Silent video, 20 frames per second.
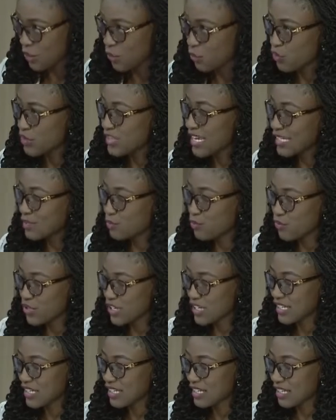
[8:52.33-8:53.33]
Would that
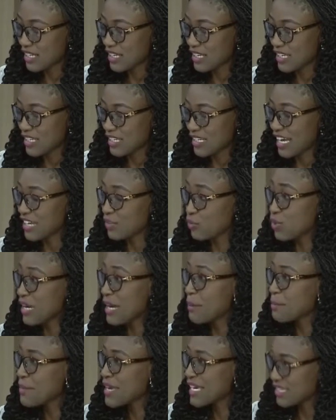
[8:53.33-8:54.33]
bring will
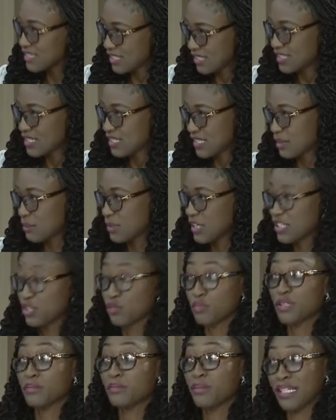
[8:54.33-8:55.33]
that make the system a
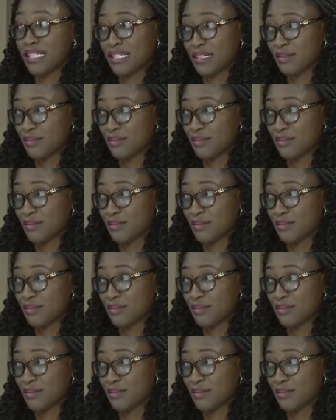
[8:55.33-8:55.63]
little bit better?